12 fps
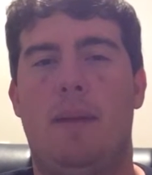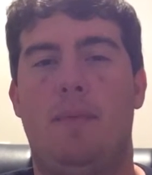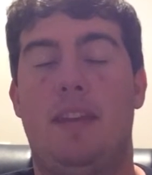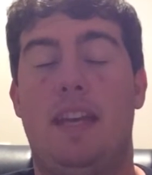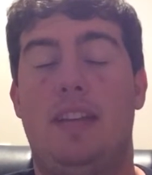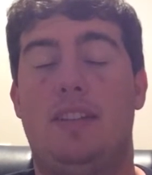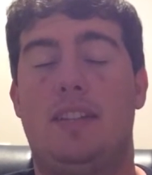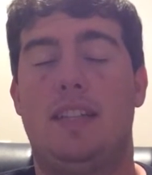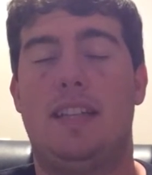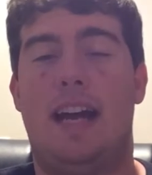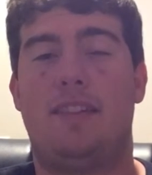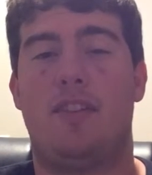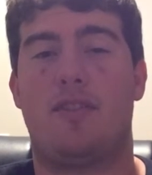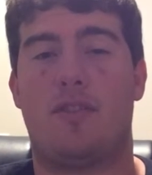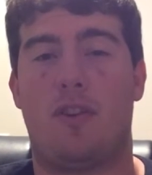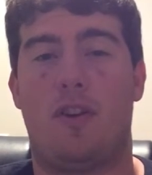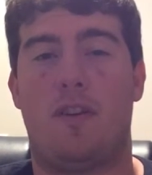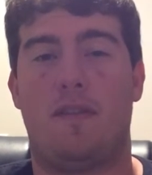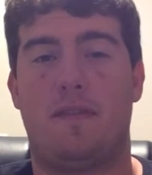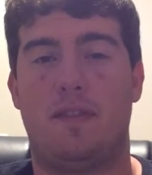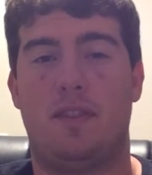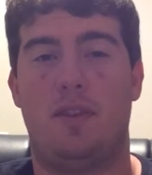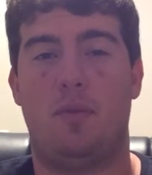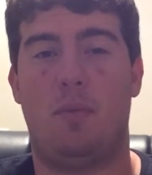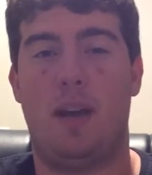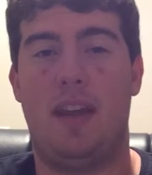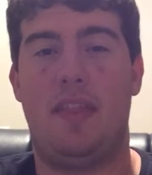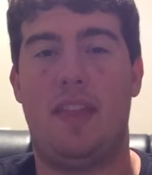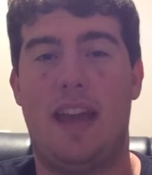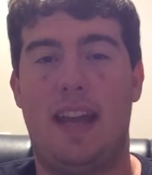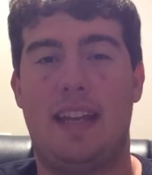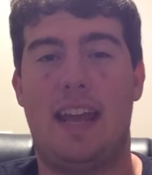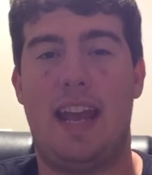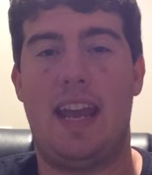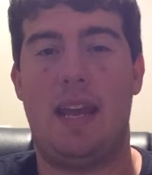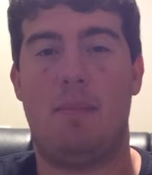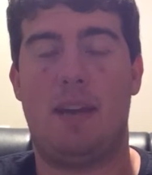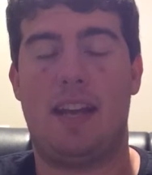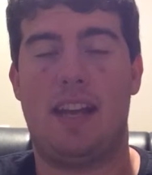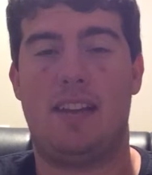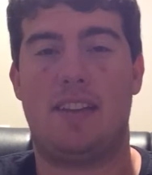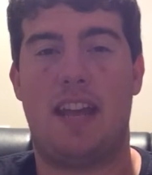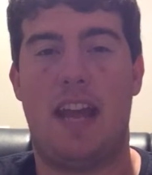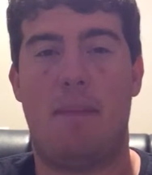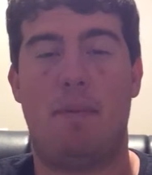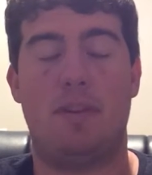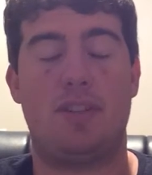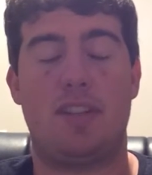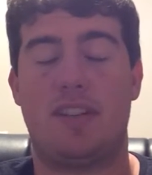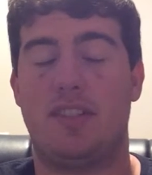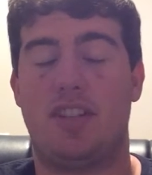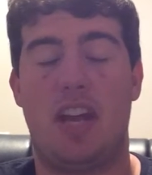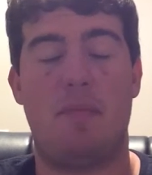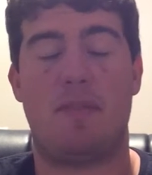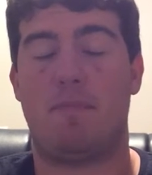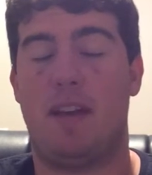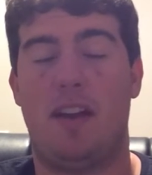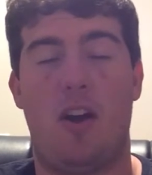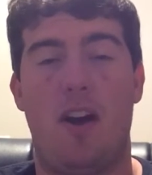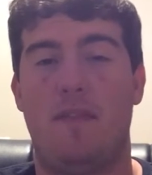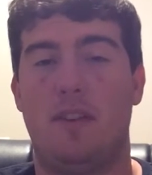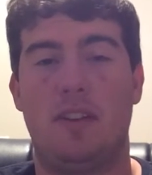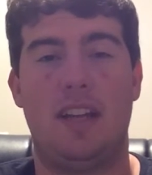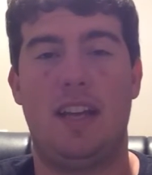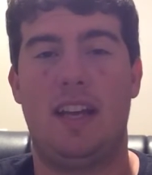They did not deserve to win that game against Tampa. It's just that Jameis played awful.